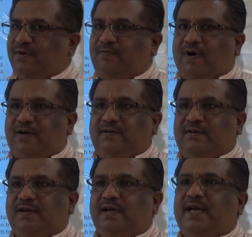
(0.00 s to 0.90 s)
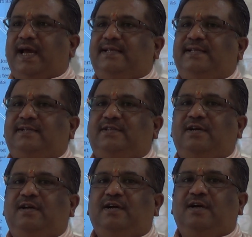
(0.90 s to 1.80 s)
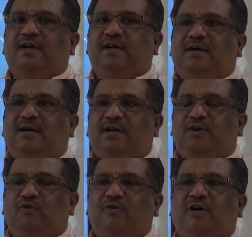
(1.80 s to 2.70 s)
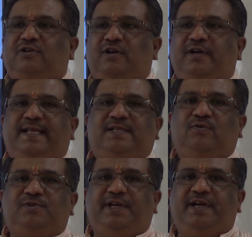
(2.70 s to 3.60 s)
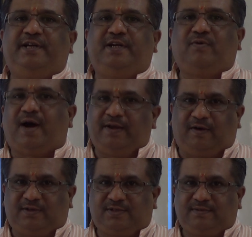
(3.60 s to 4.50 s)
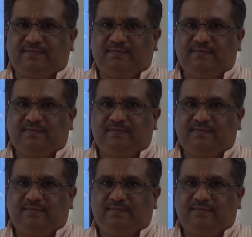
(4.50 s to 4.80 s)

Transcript: of water, acids do not dissociate into ions,